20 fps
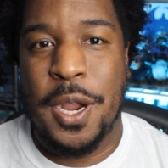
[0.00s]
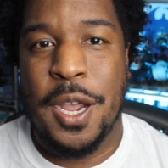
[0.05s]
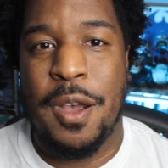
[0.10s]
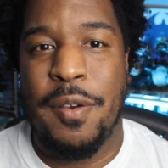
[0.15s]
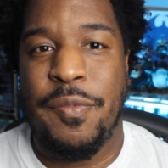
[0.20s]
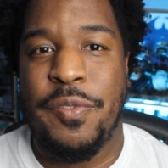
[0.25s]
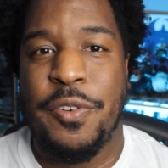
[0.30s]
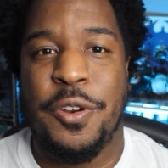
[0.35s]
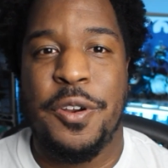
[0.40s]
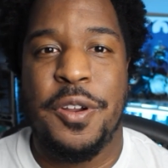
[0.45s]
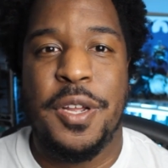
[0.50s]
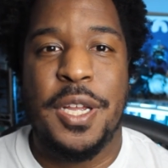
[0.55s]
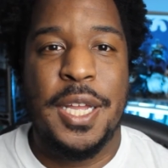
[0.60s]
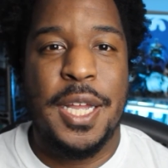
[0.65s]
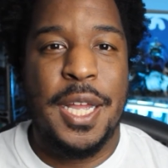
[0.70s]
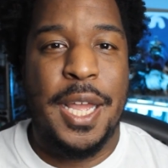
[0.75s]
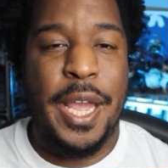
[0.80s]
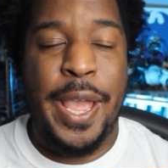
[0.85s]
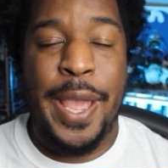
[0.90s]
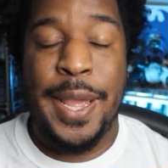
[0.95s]
cover
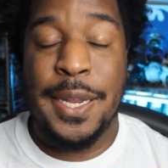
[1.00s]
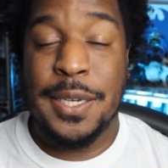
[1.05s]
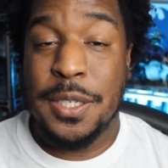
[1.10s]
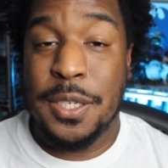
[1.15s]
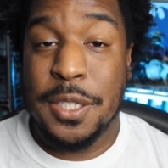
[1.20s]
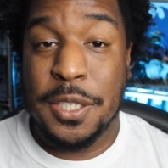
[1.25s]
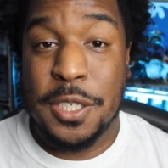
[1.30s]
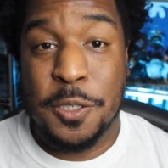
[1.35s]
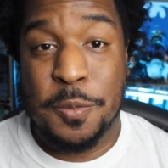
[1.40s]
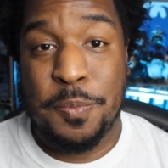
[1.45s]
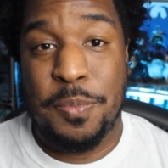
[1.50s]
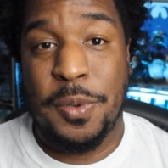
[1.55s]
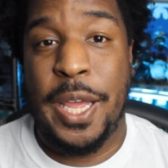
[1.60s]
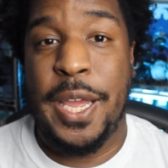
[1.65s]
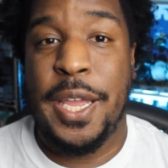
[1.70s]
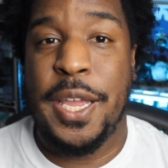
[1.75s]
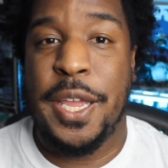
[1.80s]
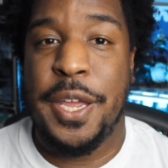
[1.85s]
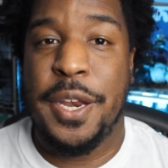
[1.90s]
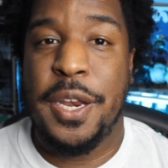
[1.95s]
and
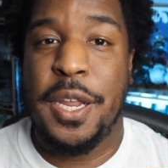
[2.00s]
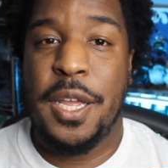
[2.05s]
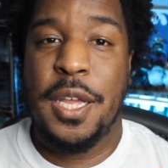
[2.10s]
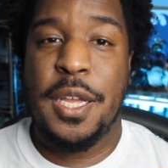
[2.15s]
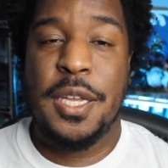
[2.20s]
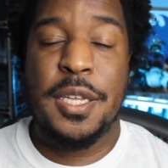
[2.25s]
display it?